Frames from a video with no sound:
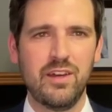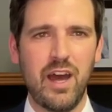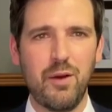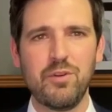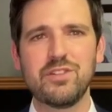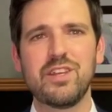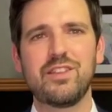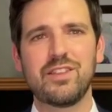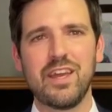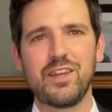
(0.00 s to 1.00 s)
I want to say
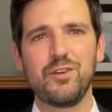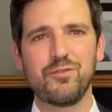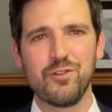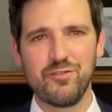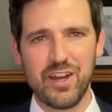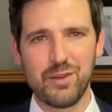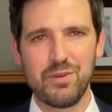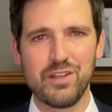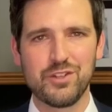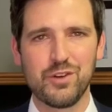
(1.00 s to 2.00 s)
thank you for inviting
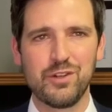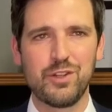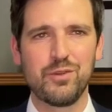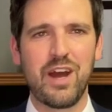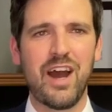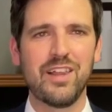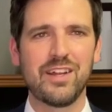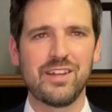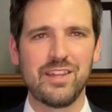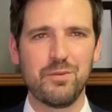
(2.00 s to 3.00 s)
me to join you in
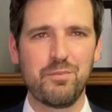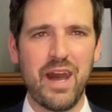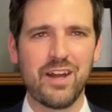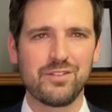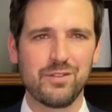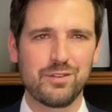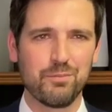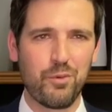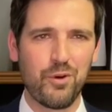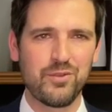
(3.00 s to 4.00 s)
highlighting the impacts of this
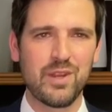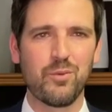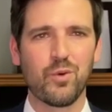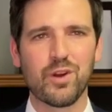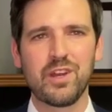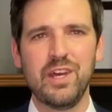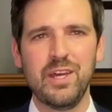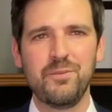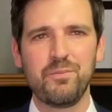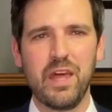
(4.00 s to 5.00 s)
important network,
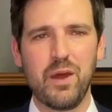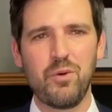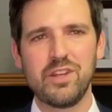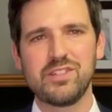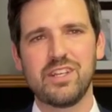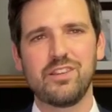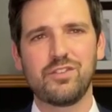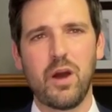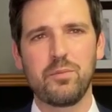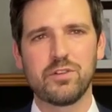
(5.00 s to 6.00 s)
and I want to take this
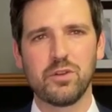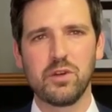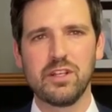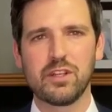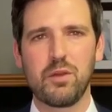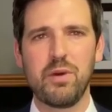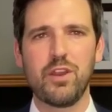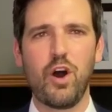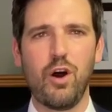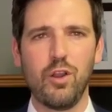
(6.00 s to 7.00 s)
opportunity to
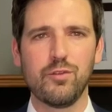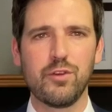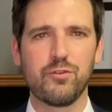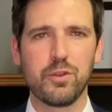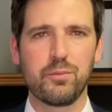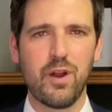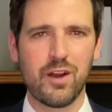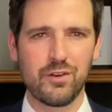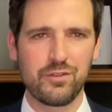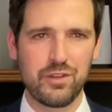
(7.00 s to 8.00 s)
commend all of you for the
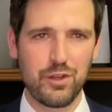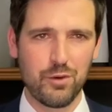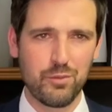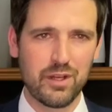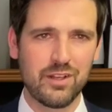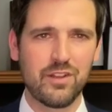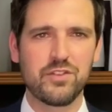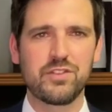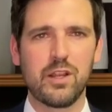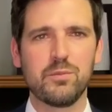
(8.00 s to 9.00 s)
progress that you're bringing to
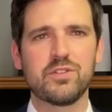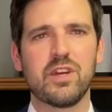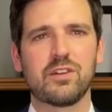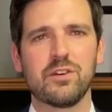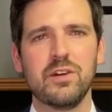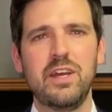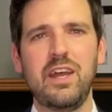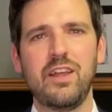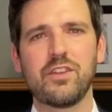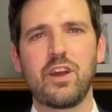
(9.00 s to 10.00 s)
the settlement sector
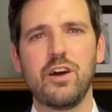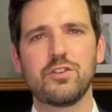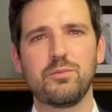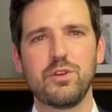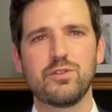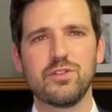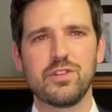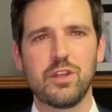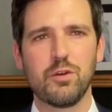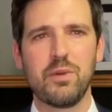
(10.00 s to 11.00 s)
and the contributions
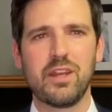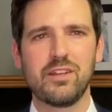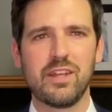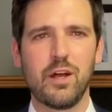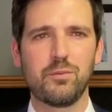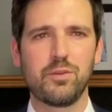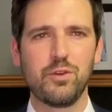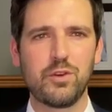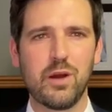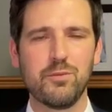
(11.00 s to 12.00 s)
that you're making to help
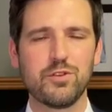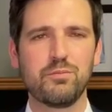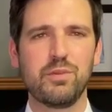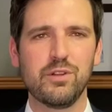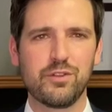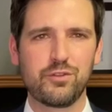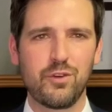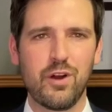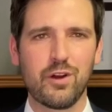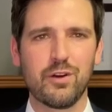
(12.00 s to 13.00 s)
newcomers build a
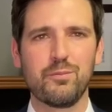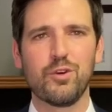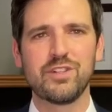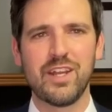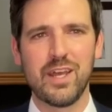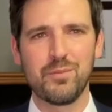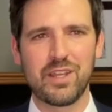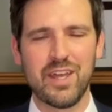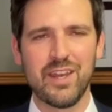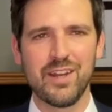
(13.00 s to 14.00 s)
stronger and more dynamic
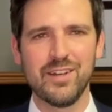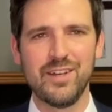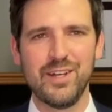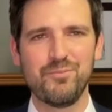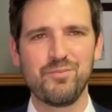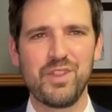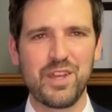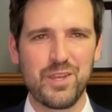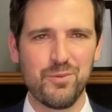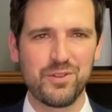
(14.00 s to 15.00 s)
Canada.
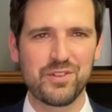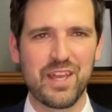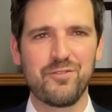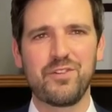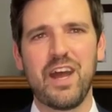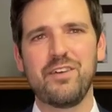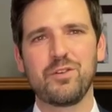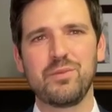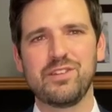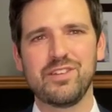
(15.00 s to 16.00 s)
Thank you once again for
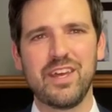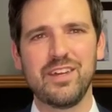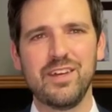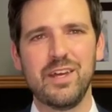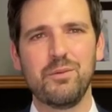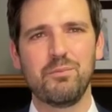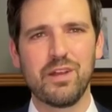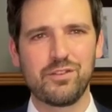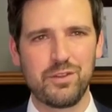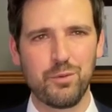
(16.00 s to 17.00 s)
having me today.
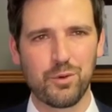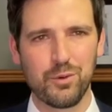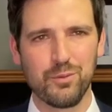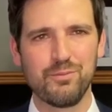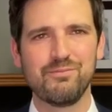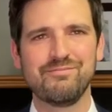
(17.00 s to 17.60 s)
Merci beaucoup.